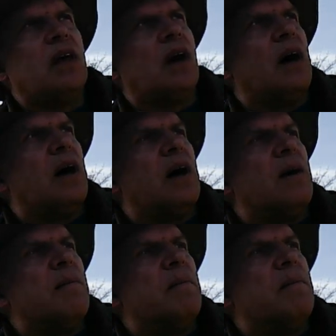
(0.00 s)

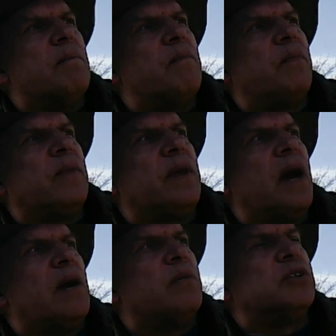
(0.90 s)

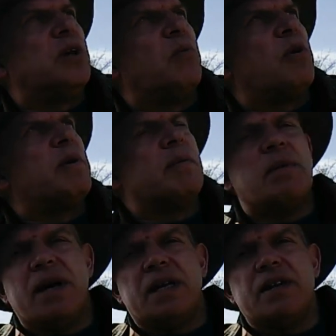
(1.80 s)
it would have been a
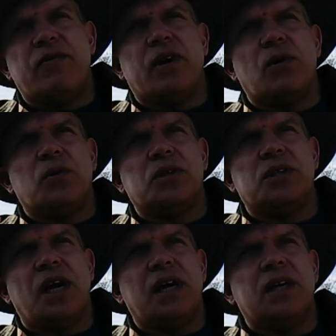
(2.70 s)
bit difficult to
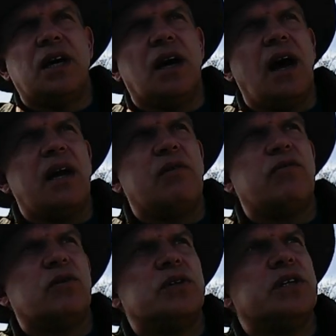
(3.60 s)
take any
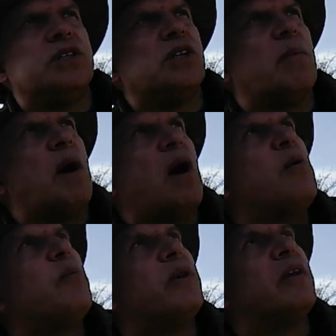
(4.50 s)
footage. So I'm
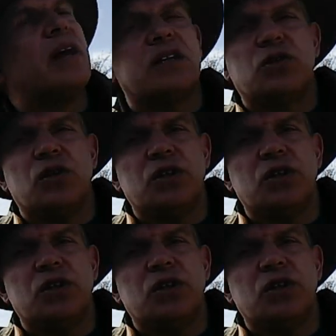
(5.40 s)
hoping that that's going